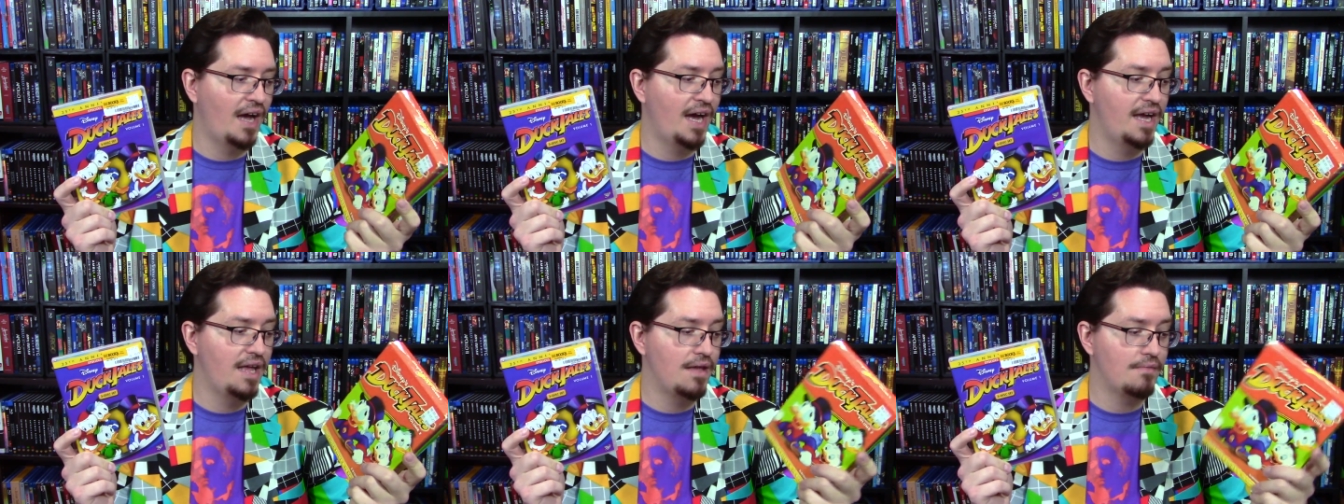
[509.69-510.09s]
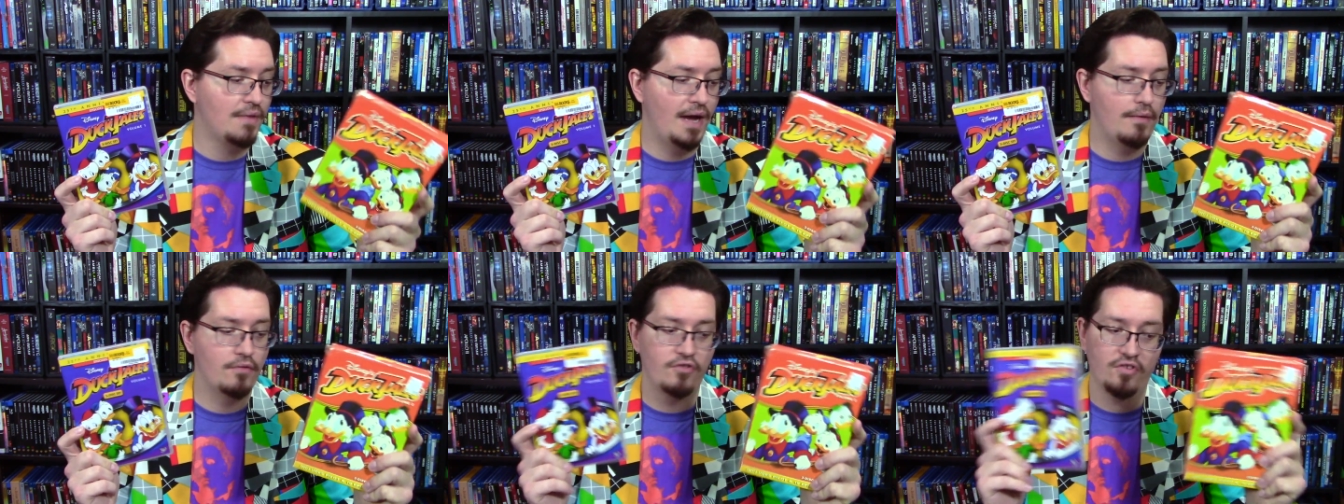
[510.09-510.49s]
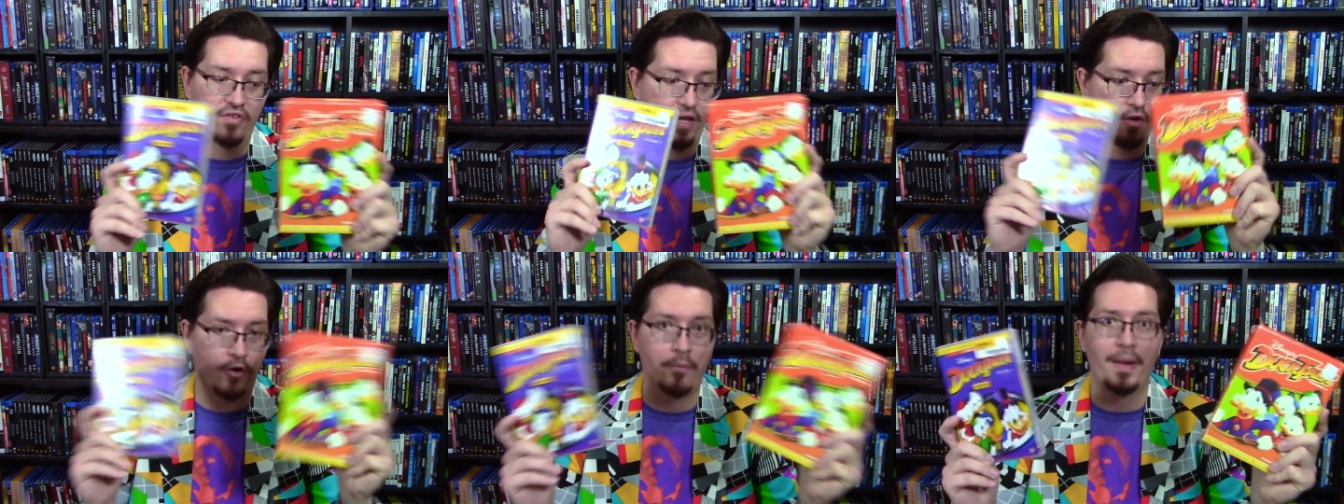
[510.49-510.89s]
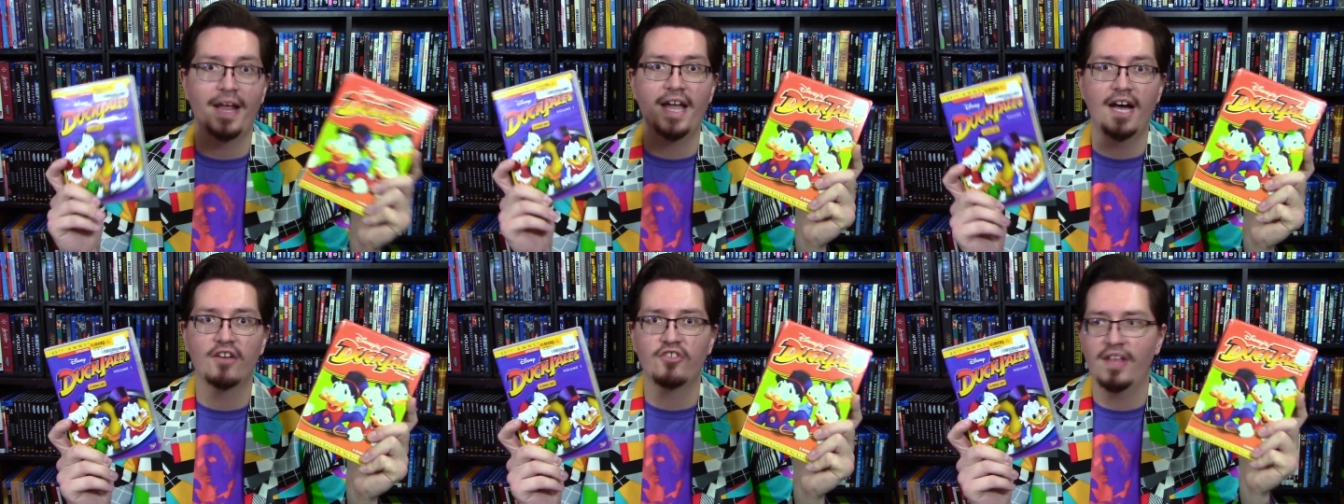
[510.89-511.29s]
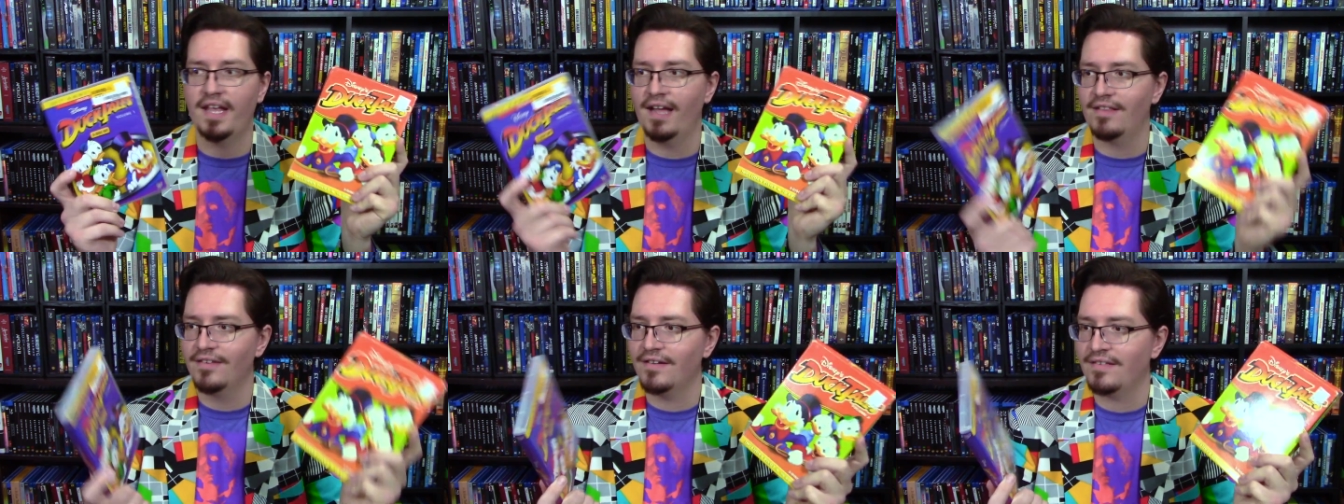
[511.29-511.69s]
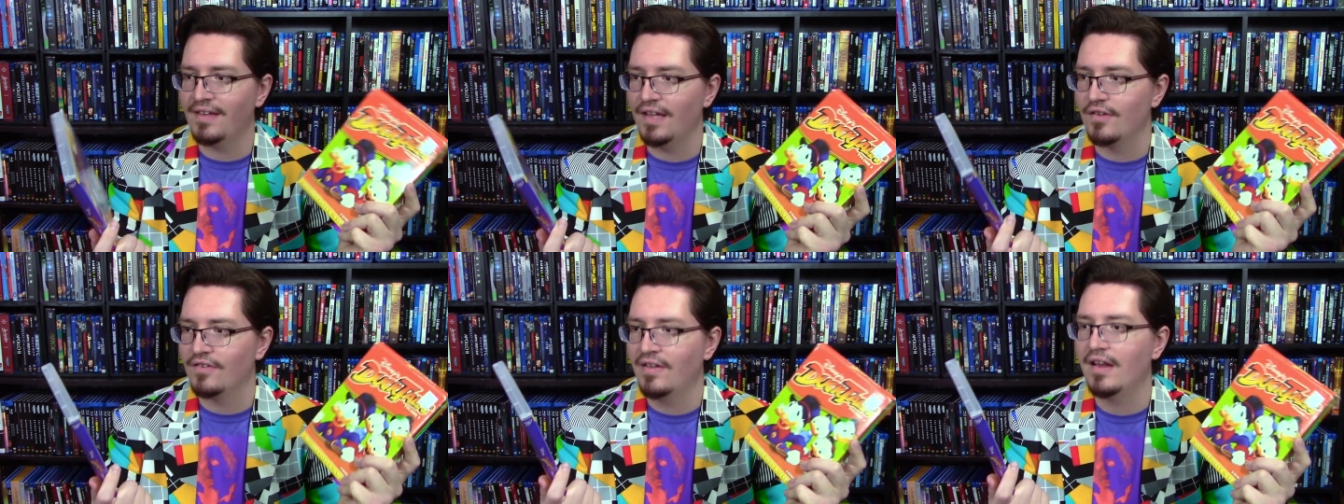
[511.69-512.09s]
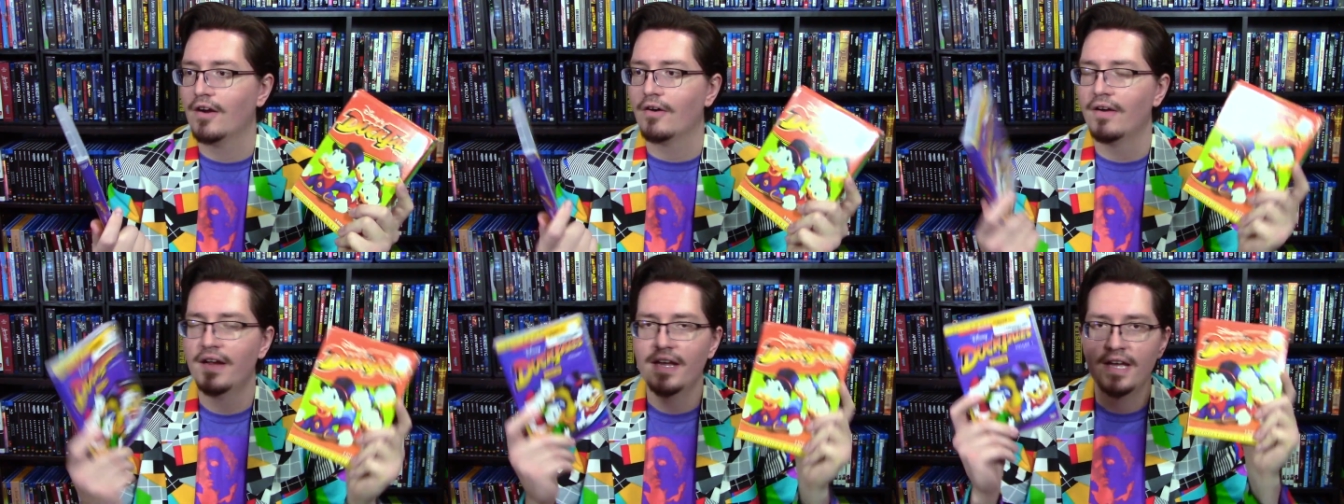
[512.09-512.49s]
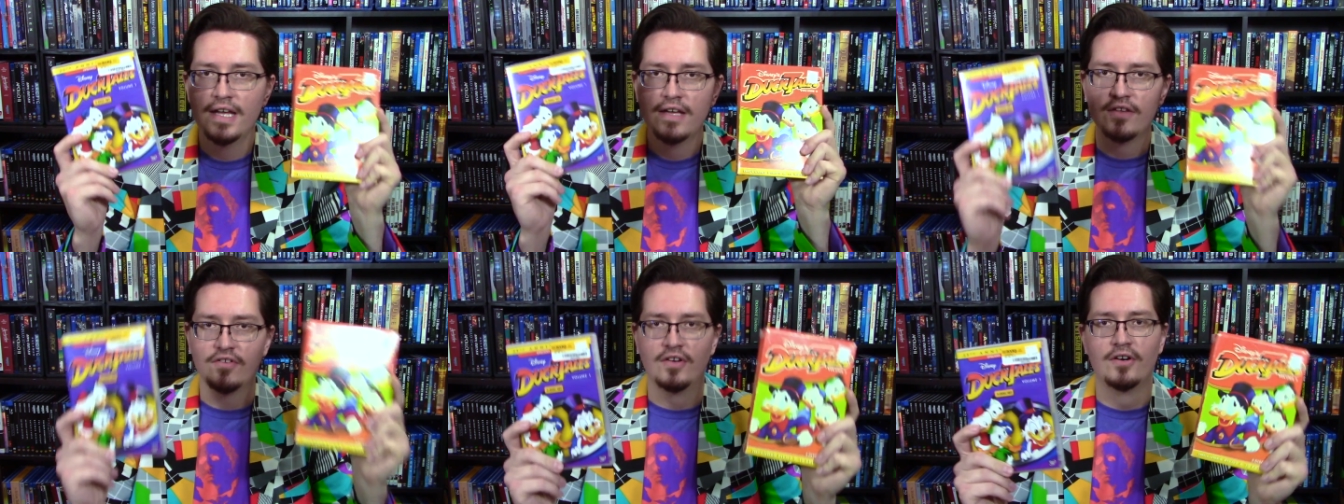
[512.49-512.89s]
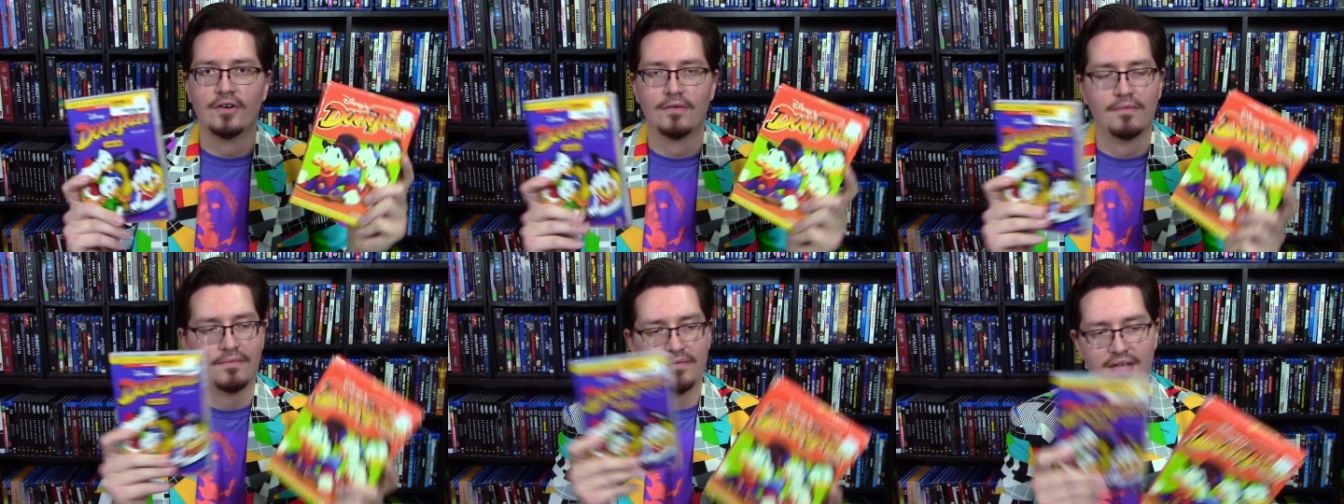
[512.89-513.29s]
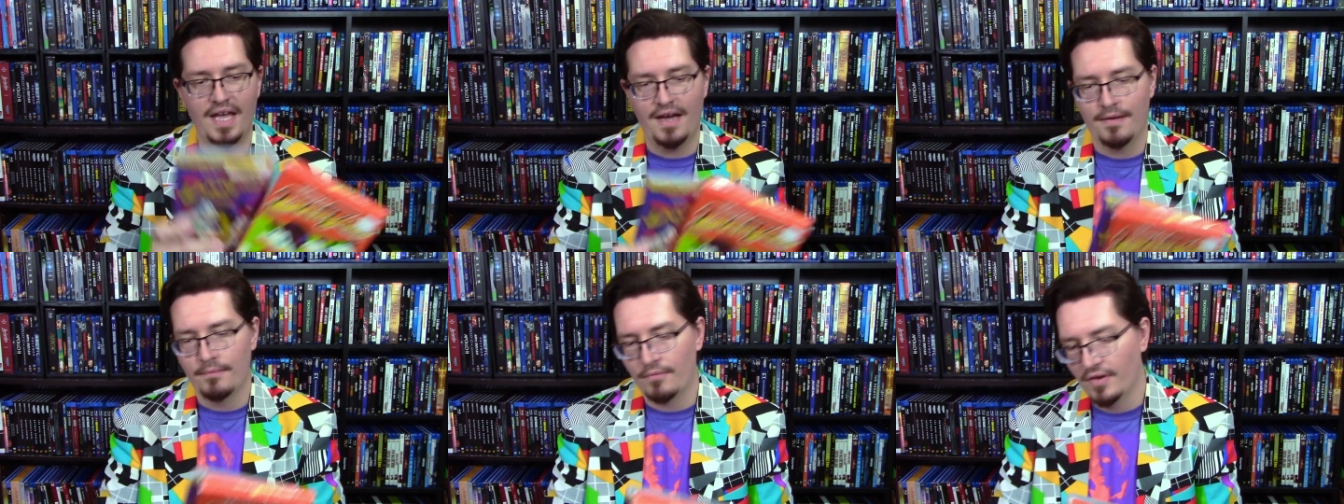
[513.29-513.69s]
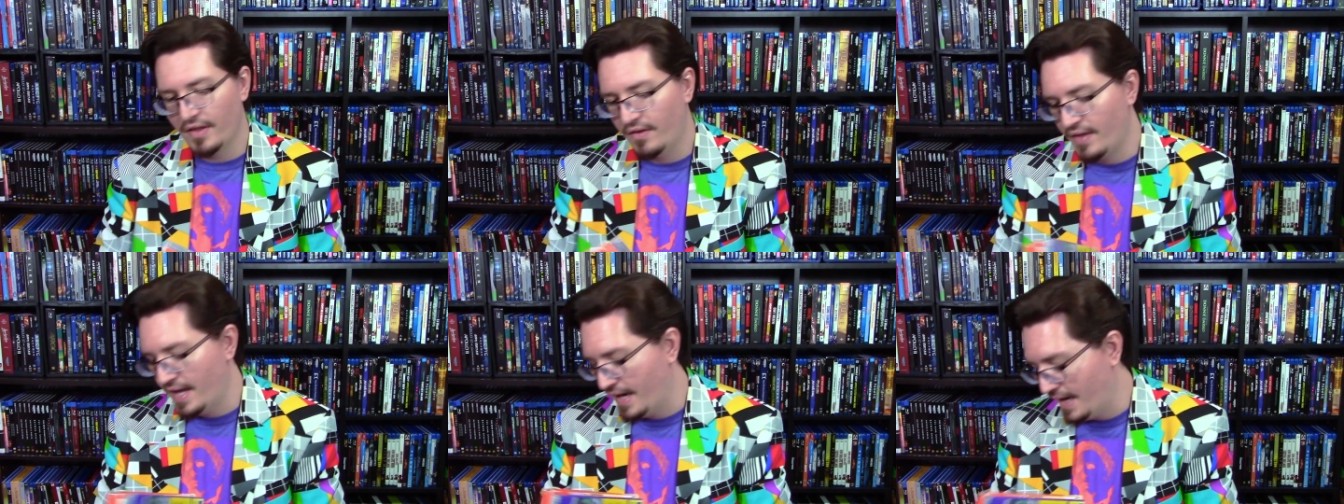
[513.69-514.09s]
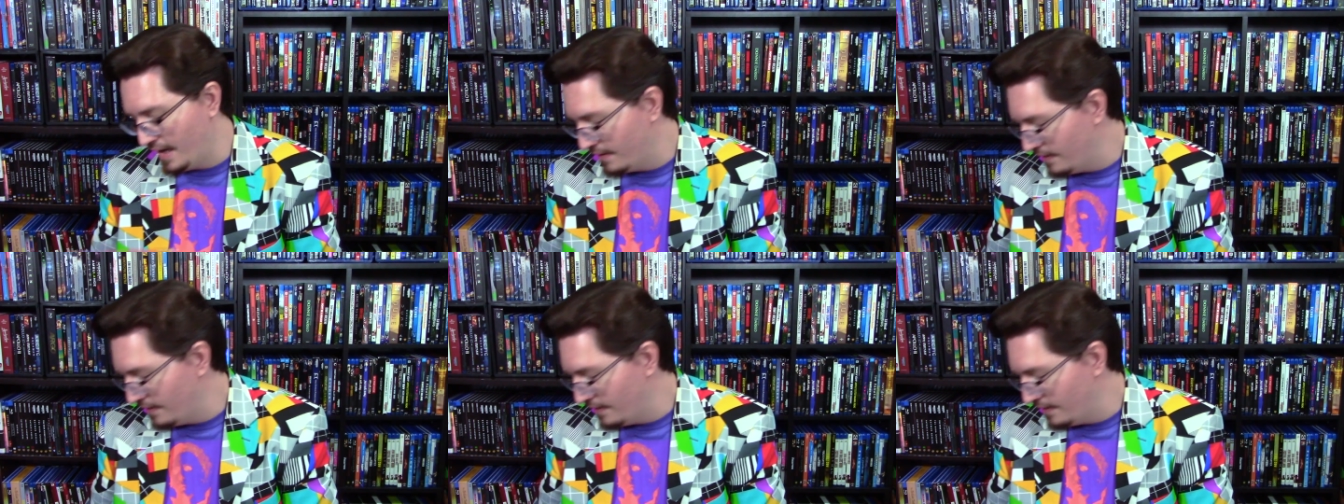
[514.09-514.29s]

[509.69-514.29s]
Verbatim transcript: I I was just like, "Oh my gosh, they got DuckTales here." So, yeah, really glad I got